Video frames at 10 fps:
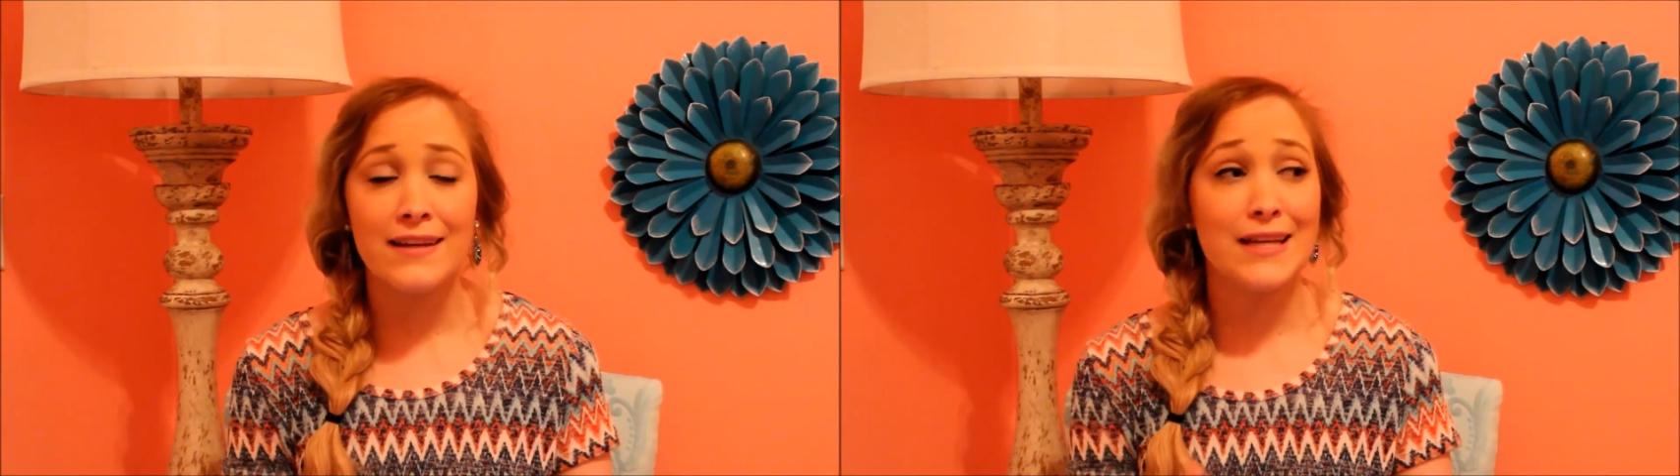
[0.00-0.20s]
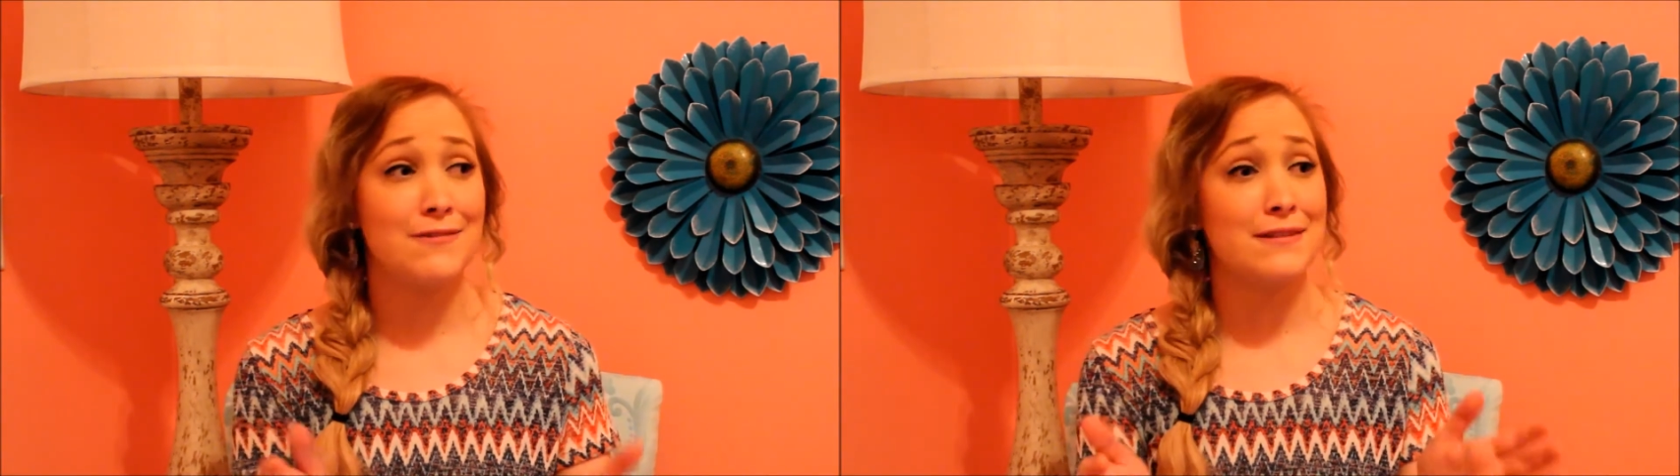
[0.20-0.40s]

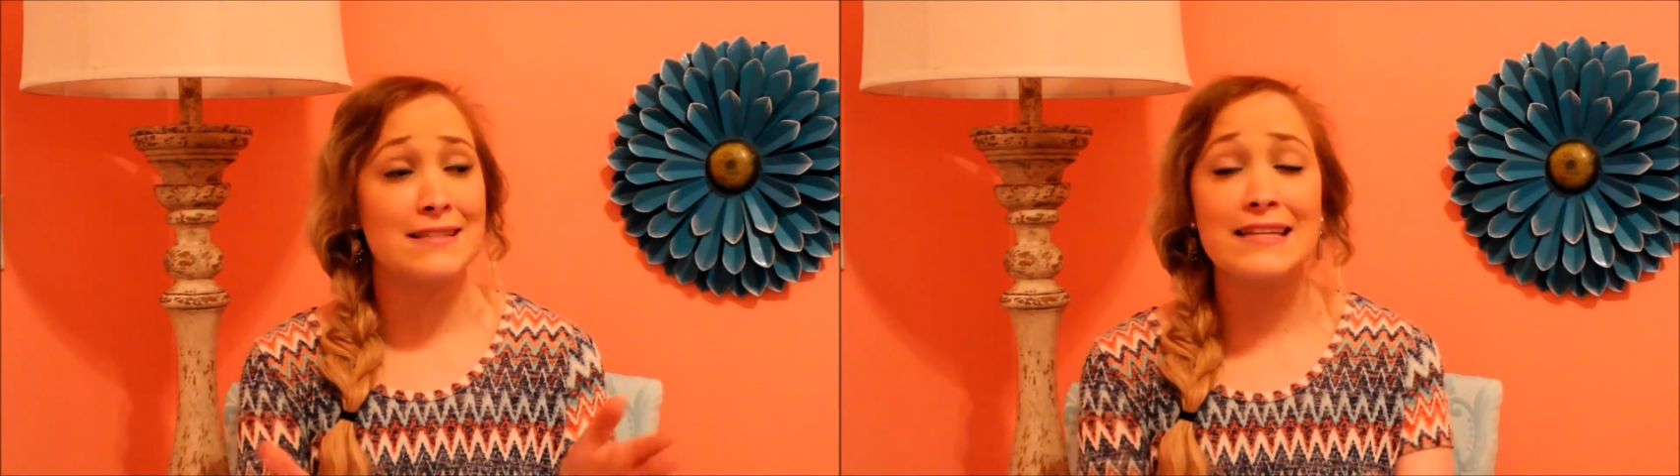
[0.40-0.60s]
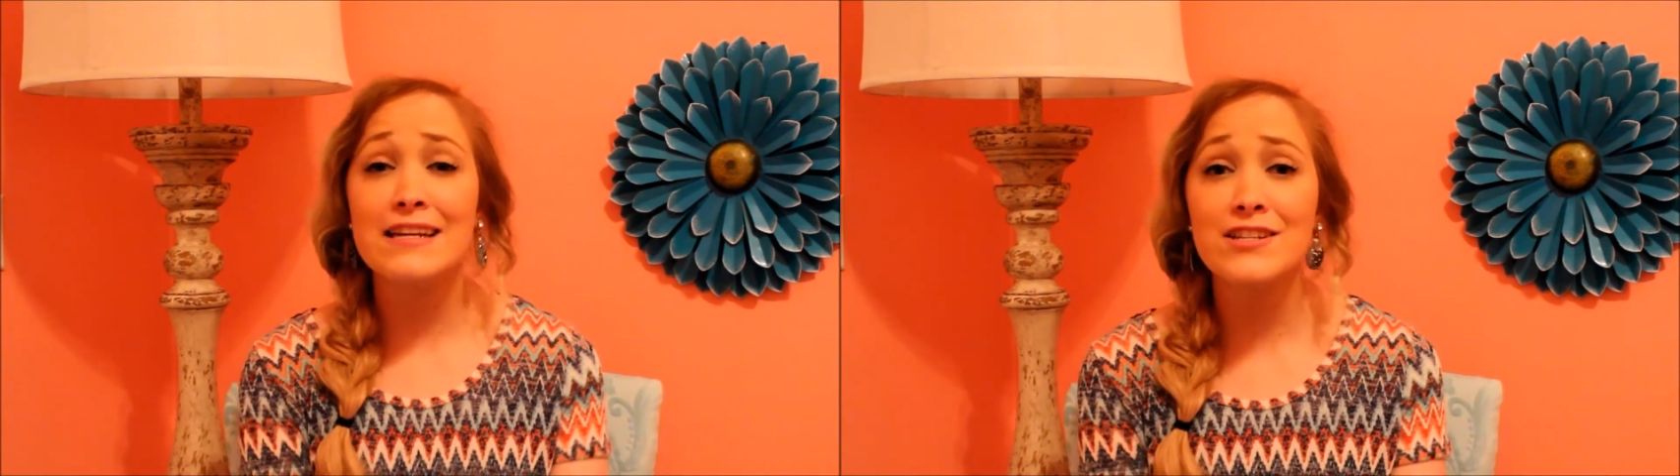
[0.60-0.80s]
he was
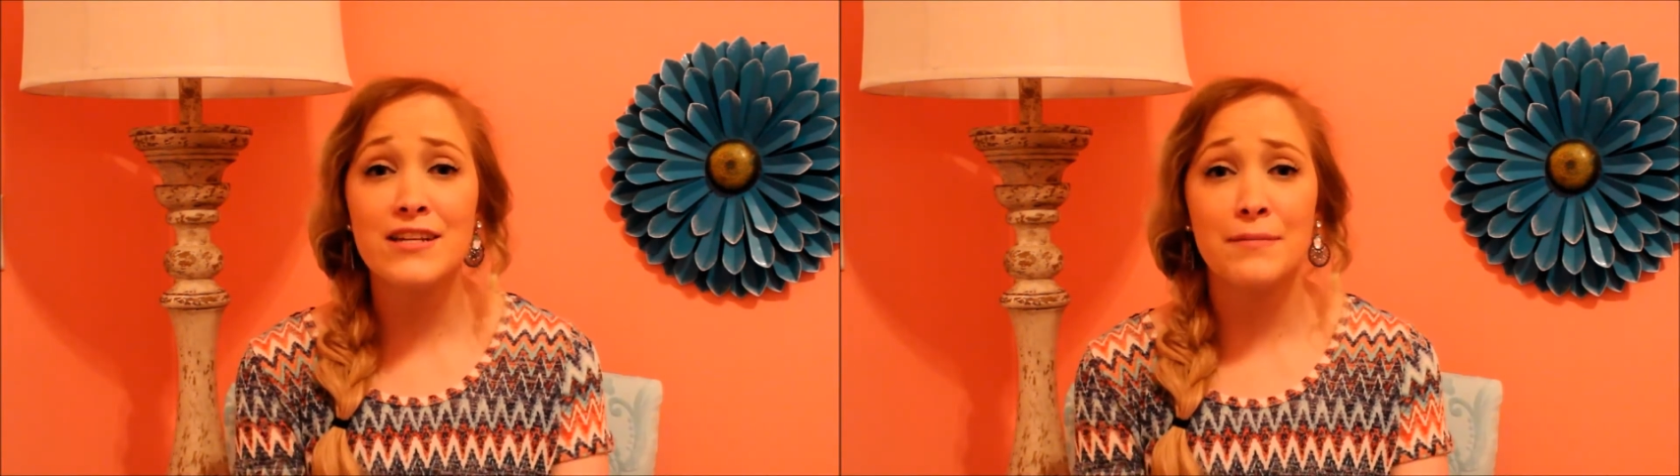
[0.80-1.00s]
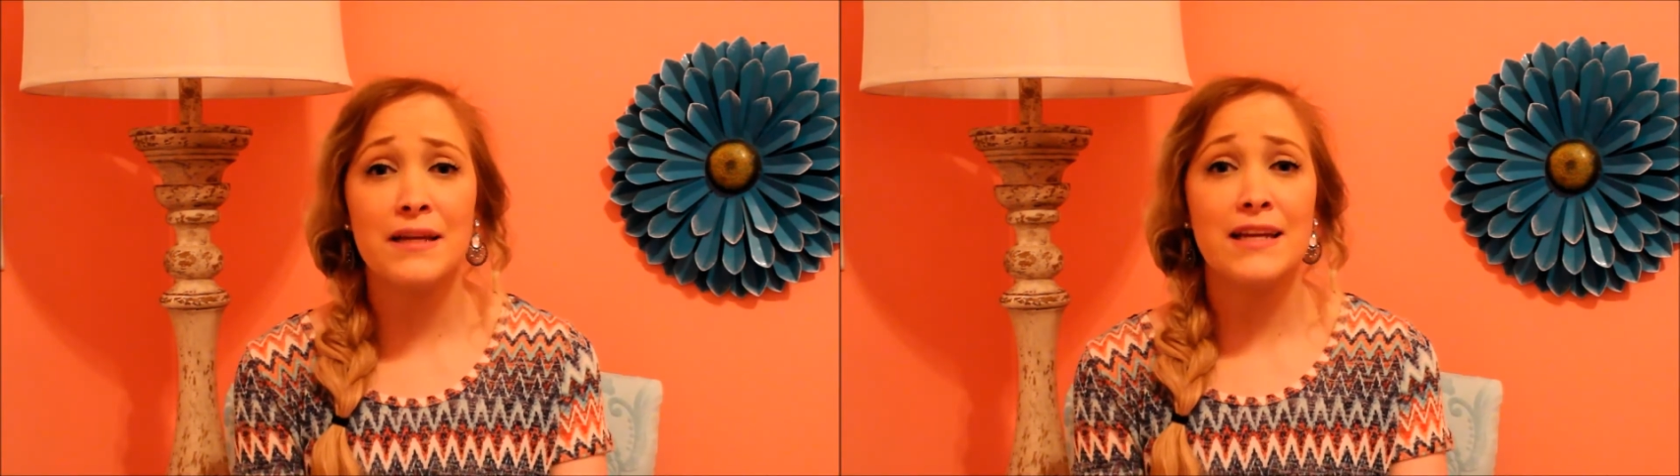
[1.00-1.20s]

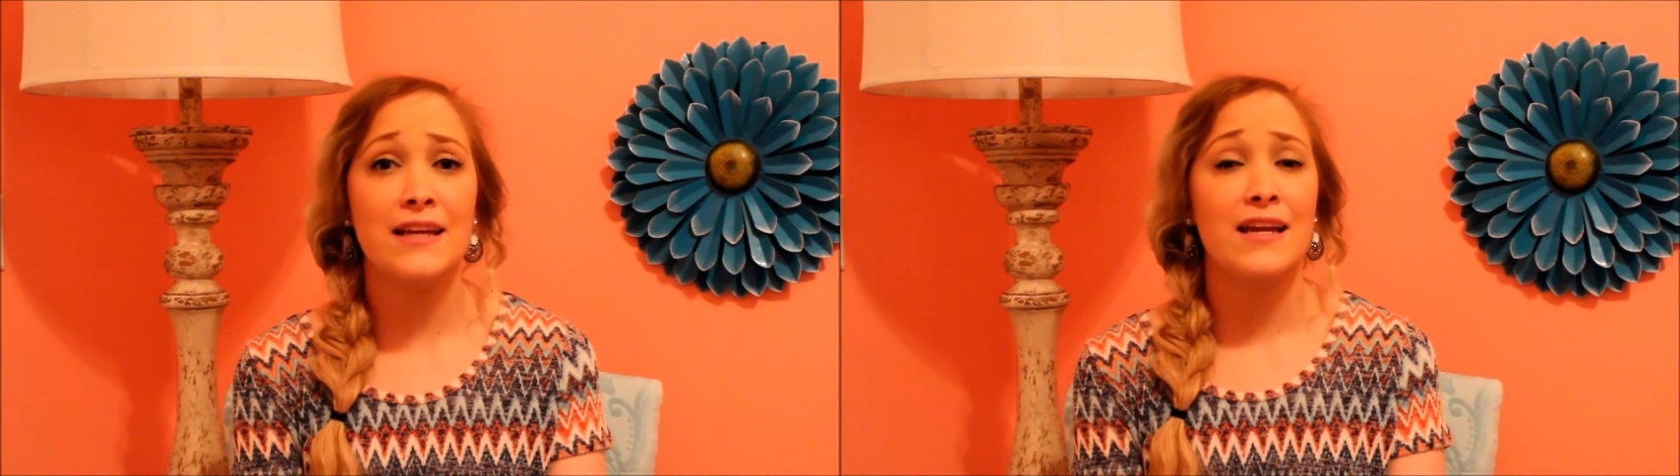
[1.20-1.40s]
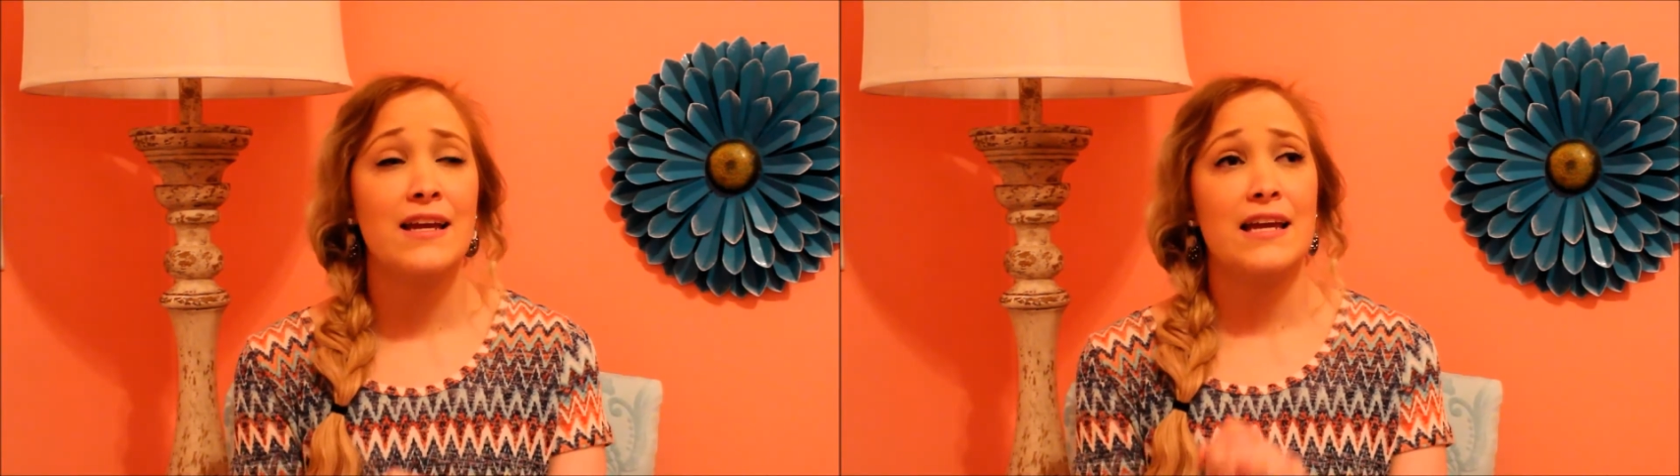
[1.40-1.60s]
teaching me,